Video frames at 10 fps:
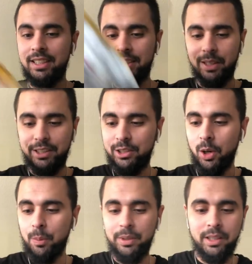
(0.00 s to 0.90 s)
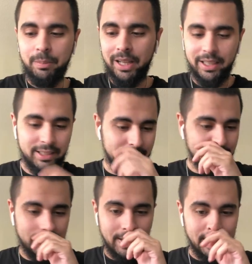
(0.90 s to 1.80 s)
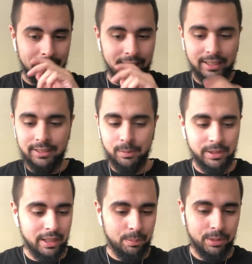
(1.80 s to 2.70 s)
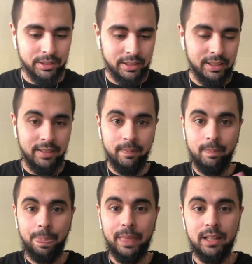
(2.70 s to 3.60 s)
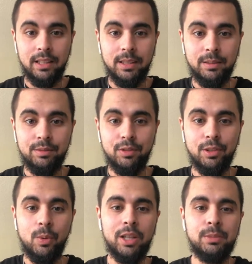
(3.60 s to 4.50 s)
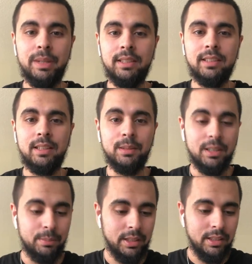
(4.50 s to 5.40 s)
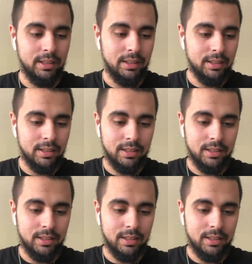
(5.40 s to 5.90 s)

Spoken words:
So I just opened the packages and I got some samples in for watch bands that I'm going to be